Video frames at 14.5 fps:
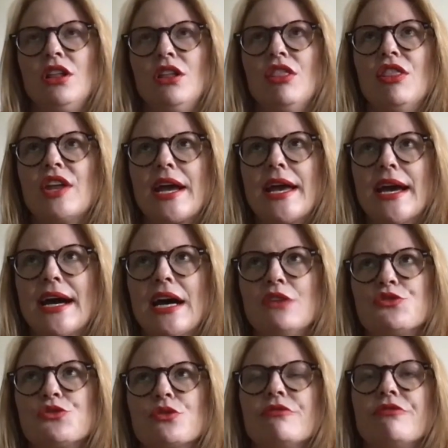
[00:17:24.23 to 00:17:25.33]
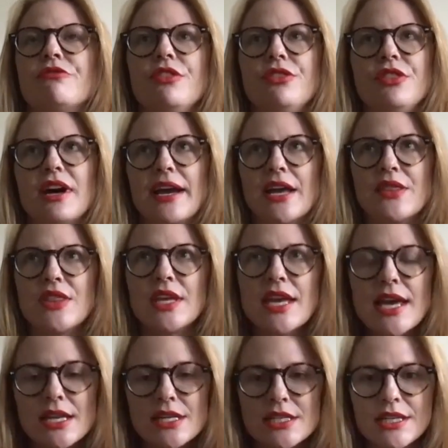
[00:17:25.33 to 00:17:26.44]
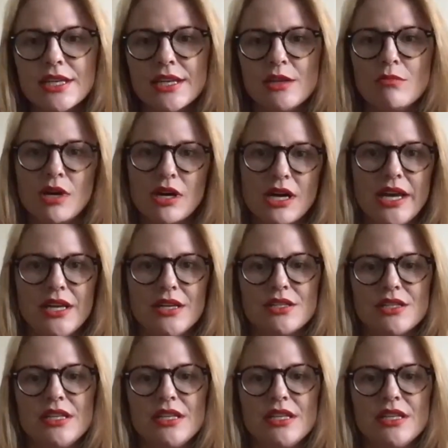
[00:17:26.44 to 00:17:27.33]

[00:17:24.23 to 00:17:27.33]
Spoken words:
that I had the ending in mind,